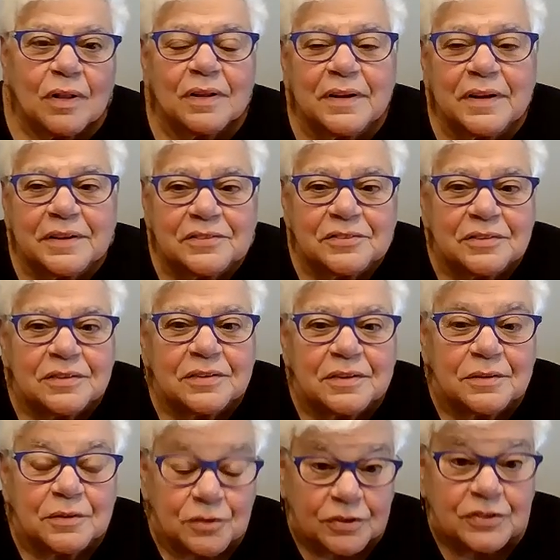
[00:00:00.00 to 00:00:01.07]
Well, it's
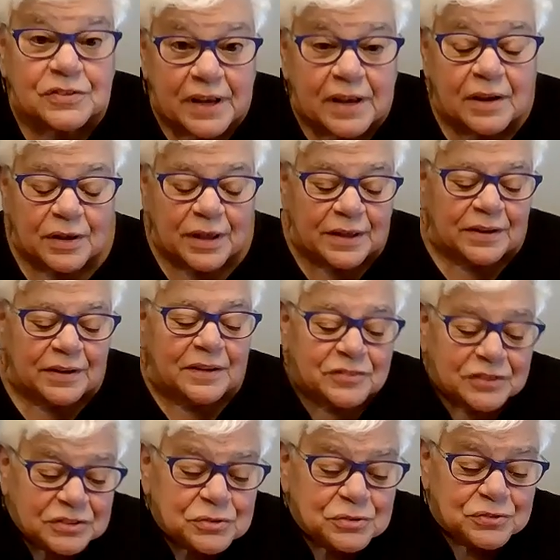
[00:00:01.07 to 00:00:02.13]

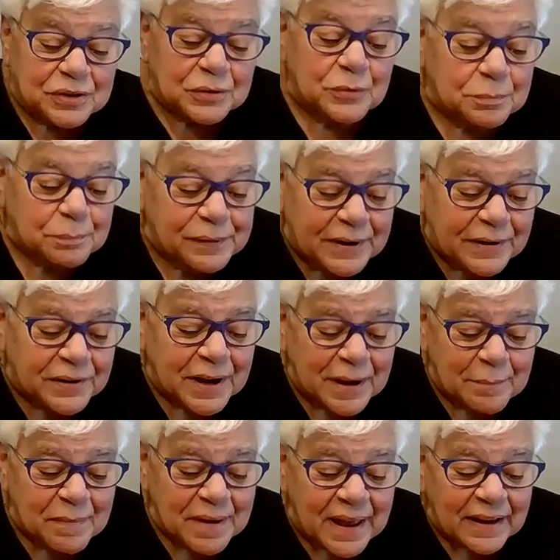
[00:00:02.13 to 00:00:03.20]
it's interesting. When Blair and
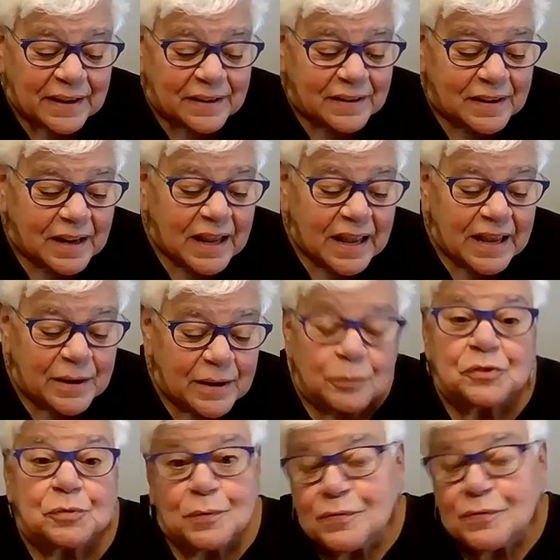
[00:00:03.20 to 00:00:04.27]
I met, it
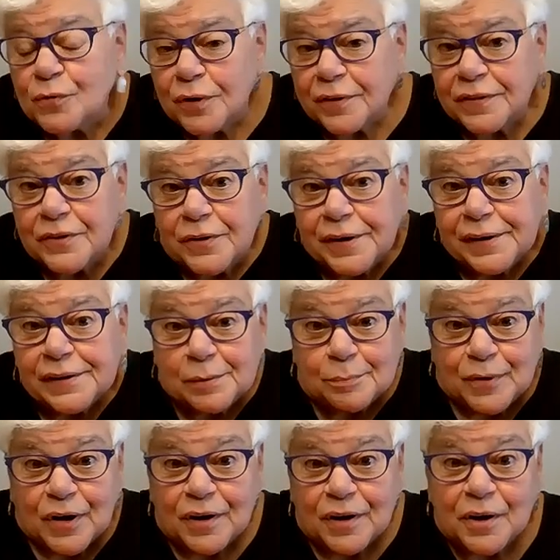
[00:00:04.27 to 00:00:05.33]
was before the oil
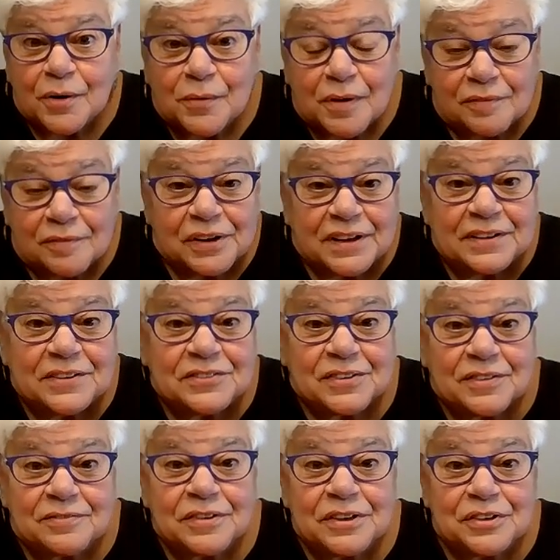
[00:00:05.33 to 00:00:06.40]
embargo of
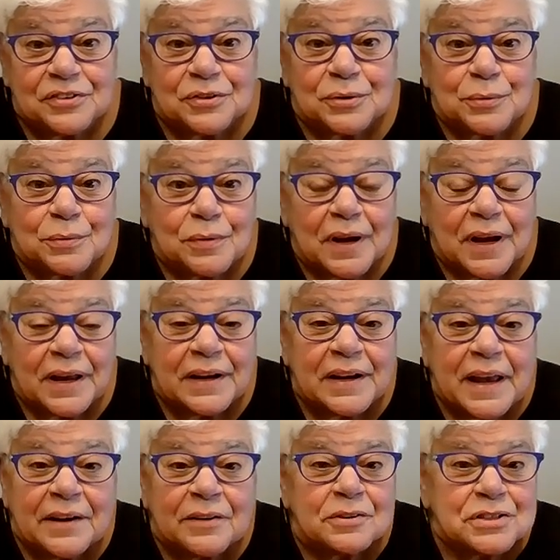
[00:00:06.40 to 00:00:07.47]
1972
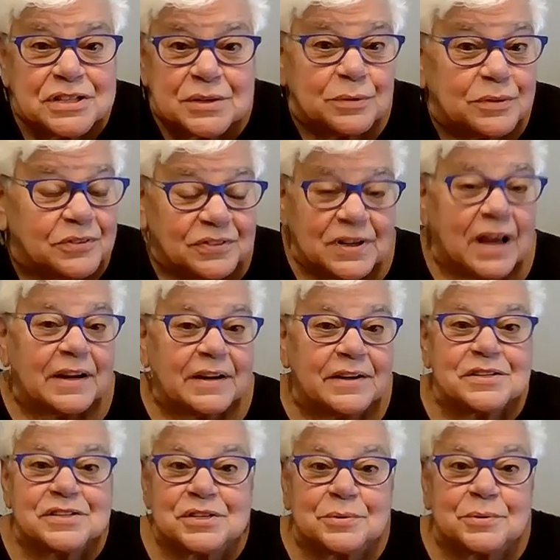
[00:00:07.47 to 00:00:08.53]
and energy was not
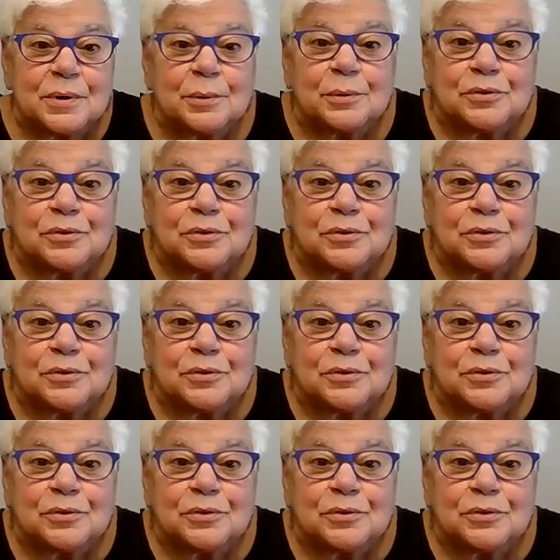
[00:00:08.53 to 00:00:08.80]
an issue.